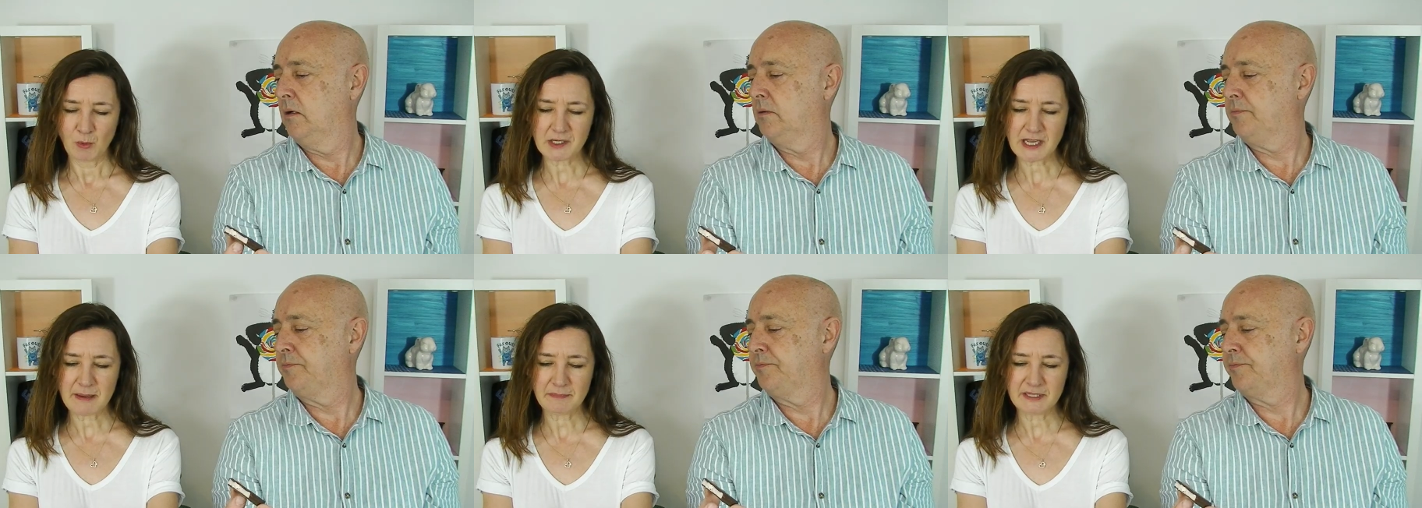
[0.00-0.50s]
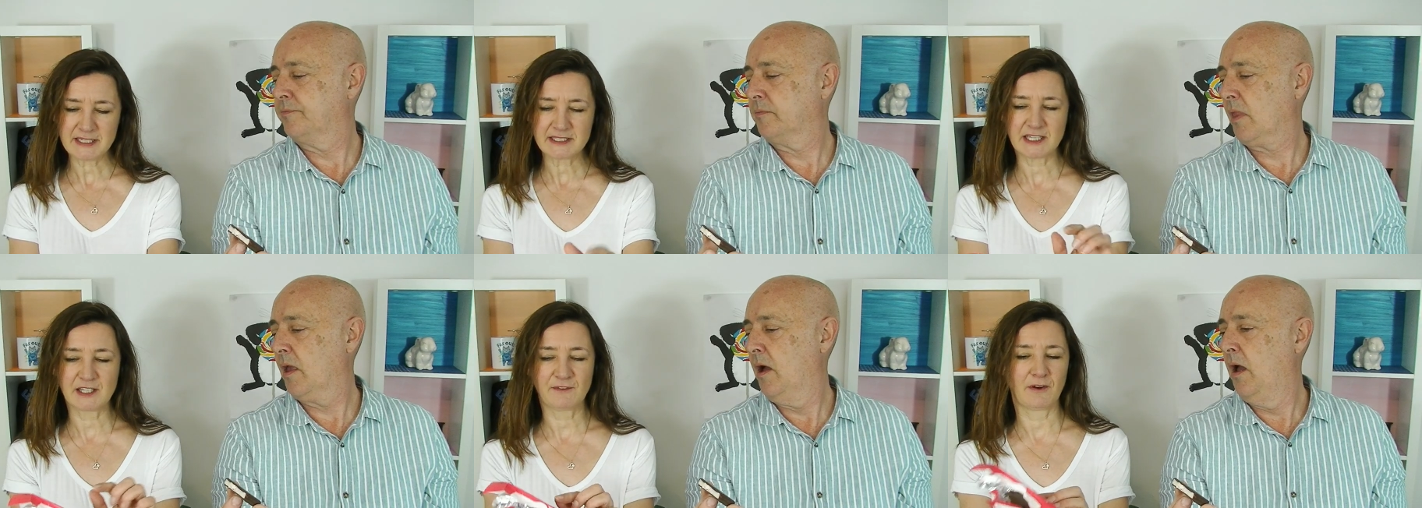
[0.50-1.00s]
Speaker 1: What company is
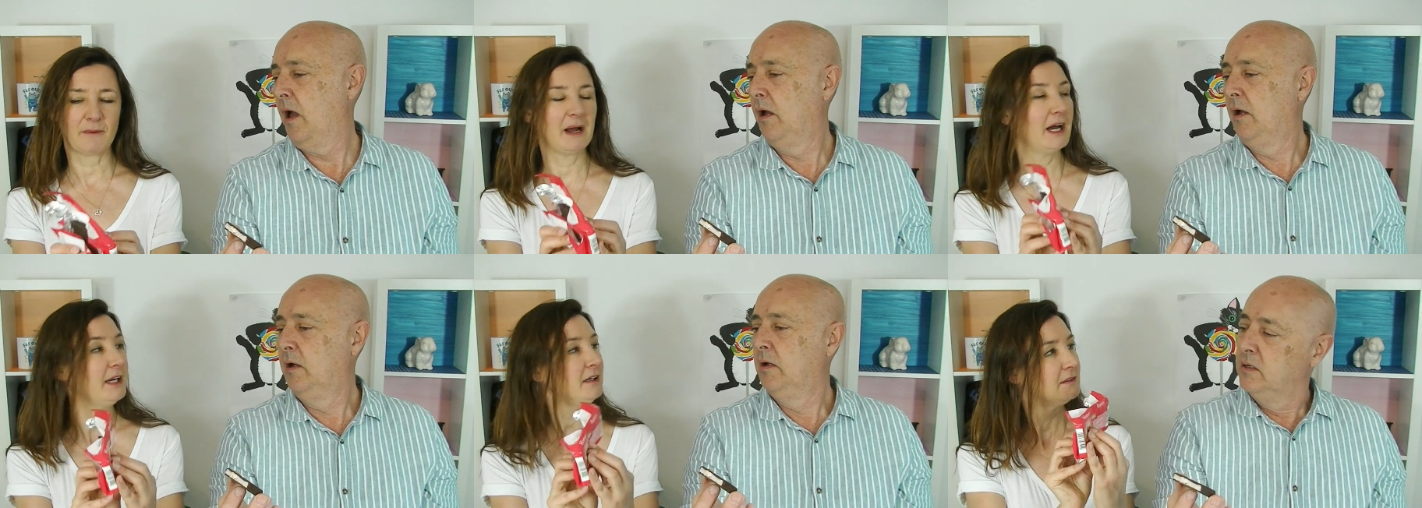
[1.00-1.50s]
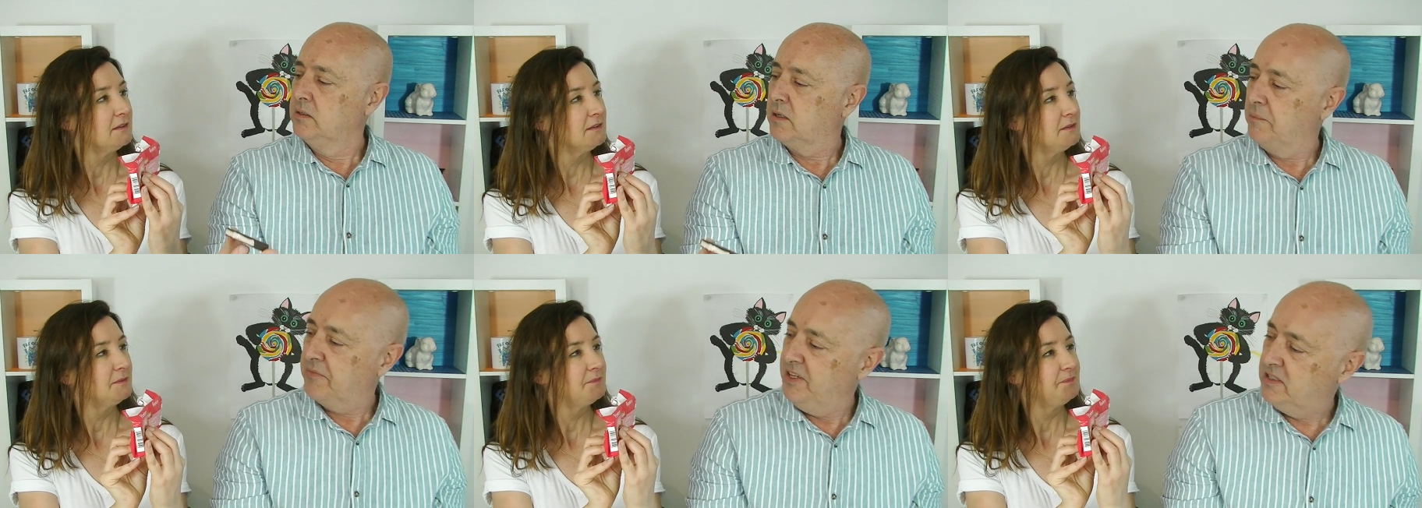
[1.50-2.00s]
this from? Hun?
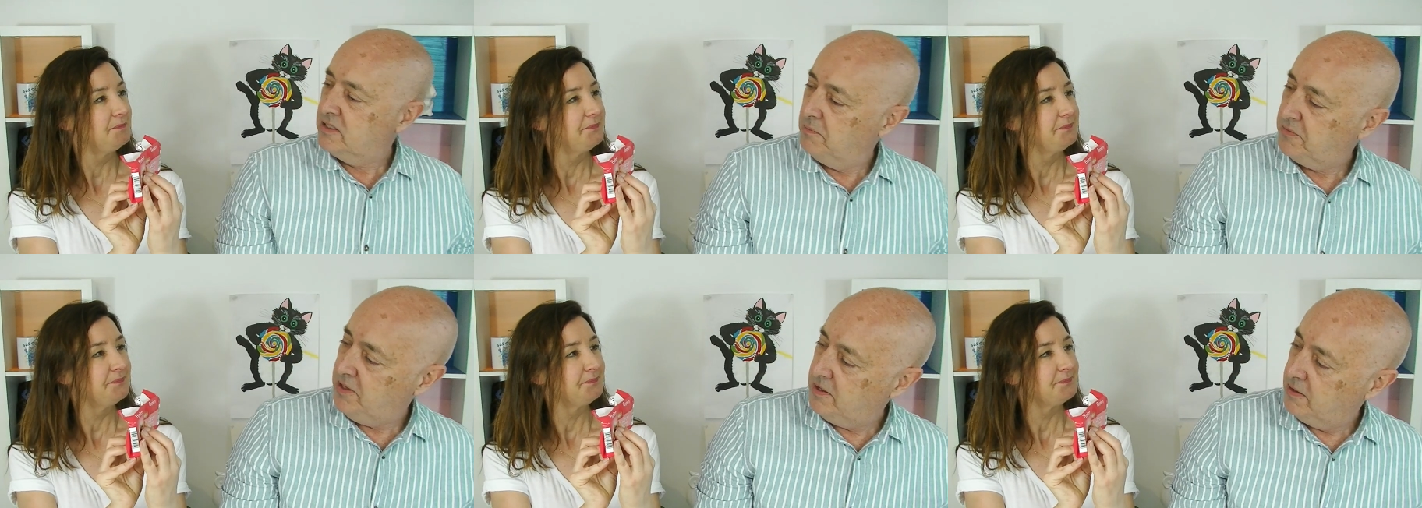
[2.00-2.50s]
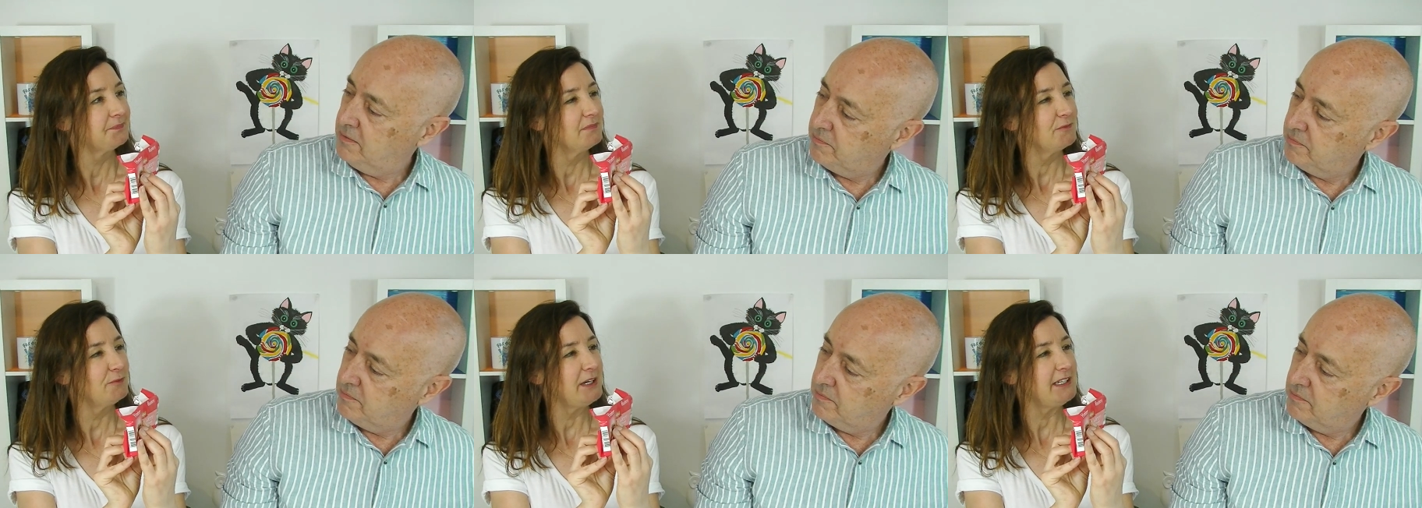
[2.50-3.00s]
Speaker 2: Something something.
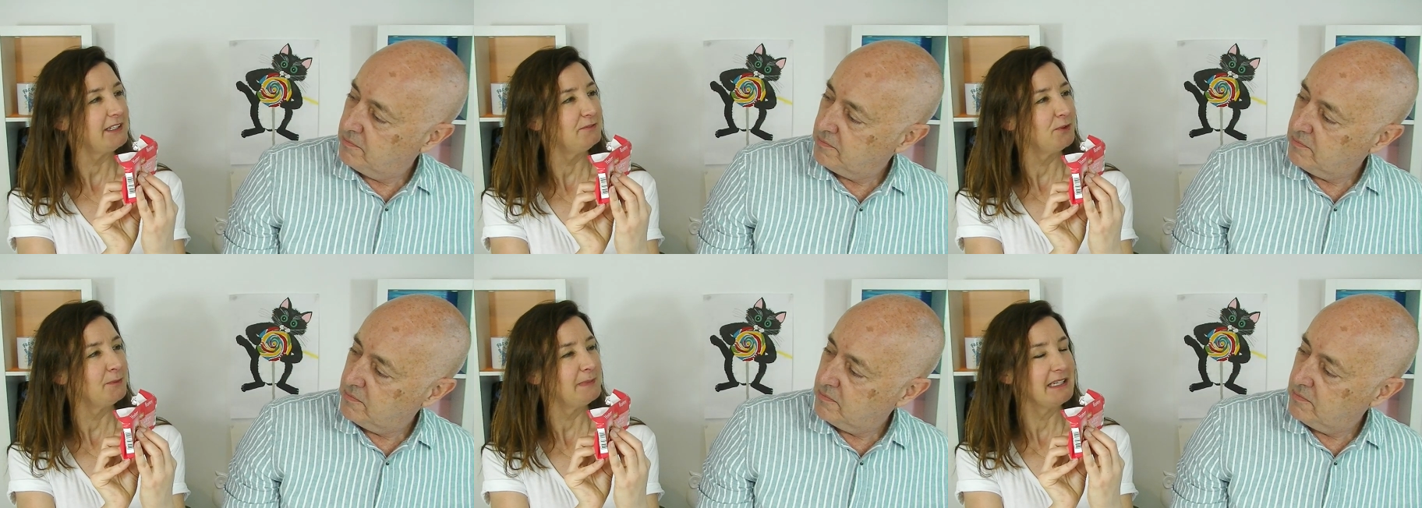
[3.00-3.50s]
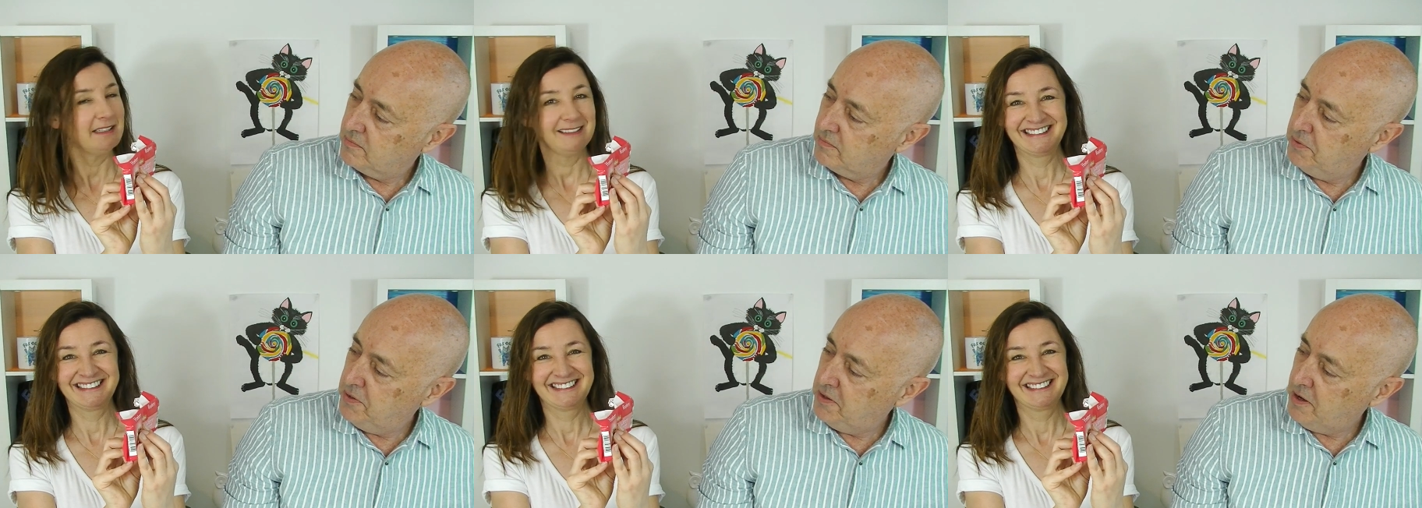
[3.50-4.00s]
Speaker 1: Read it for me.
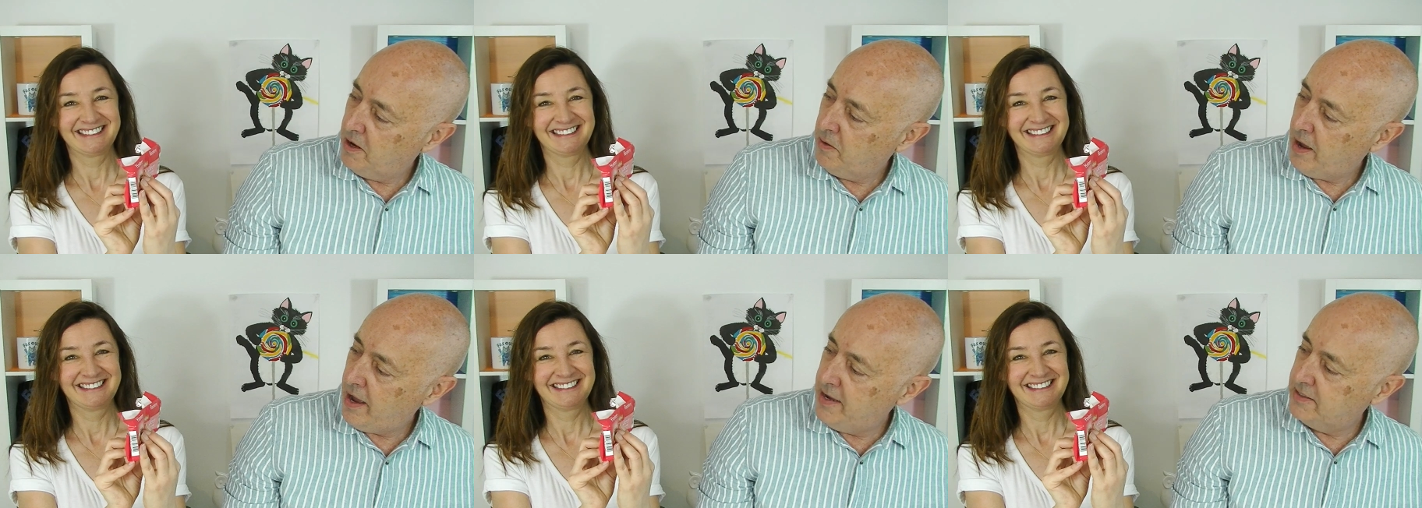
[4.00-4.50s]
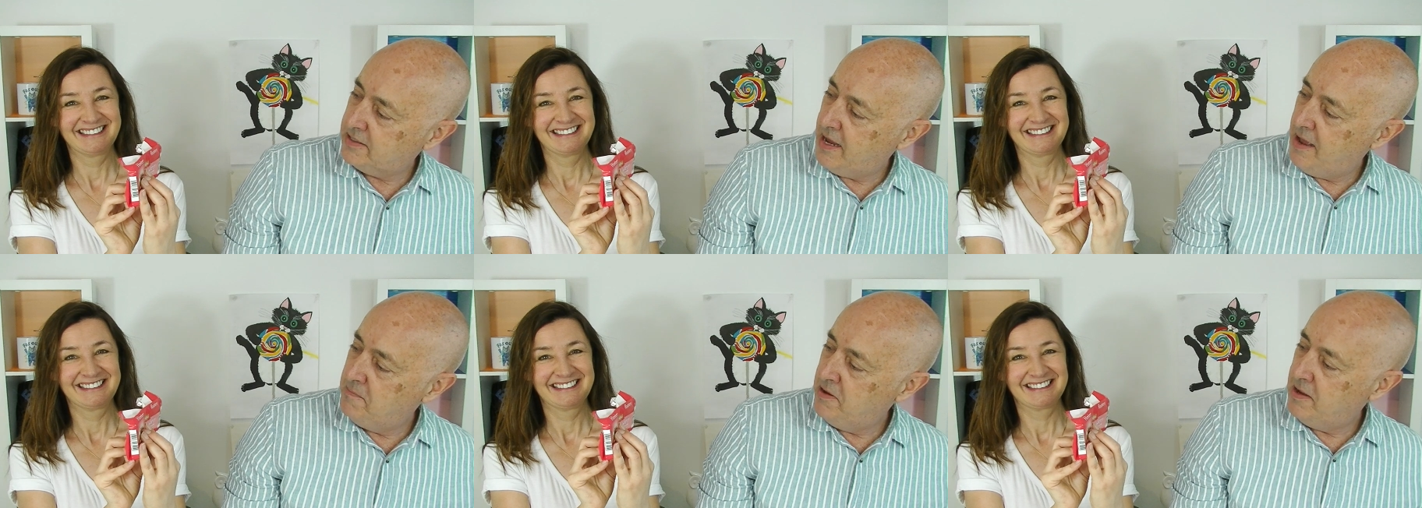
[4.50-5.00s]
Speaker 2: B O H
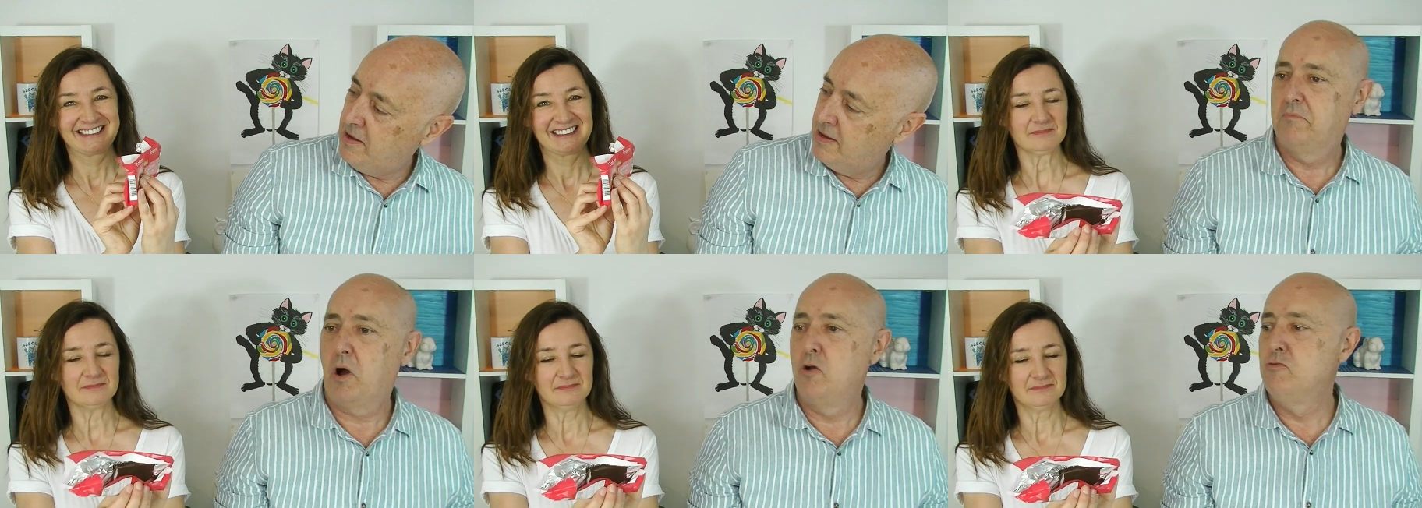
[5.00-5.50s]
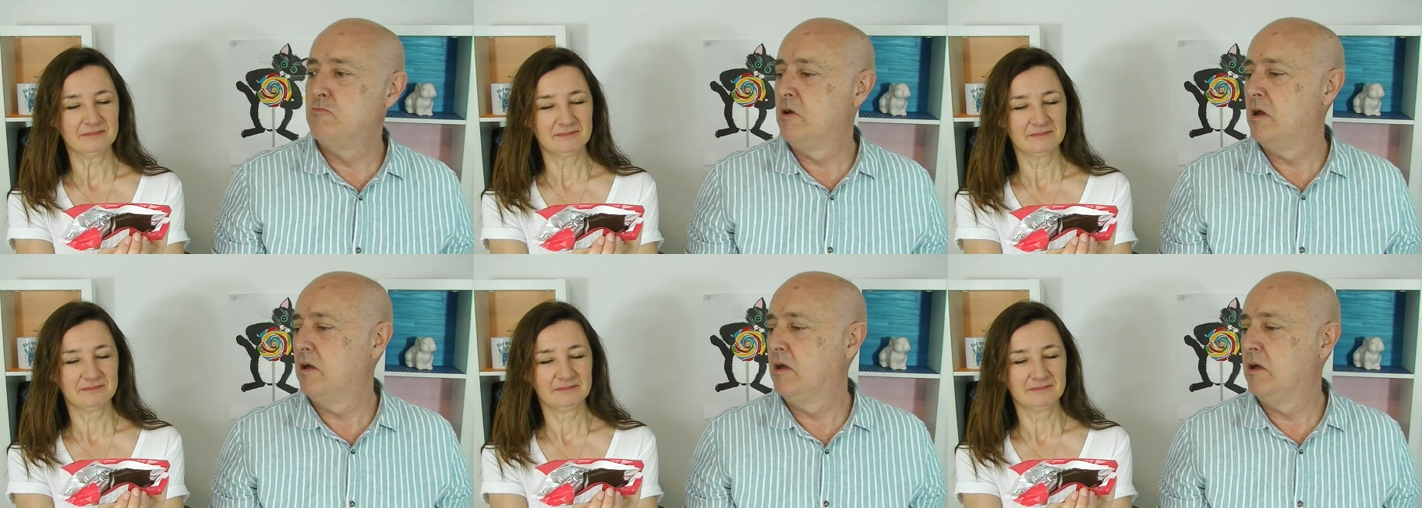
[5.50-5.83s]
M E. BOHME.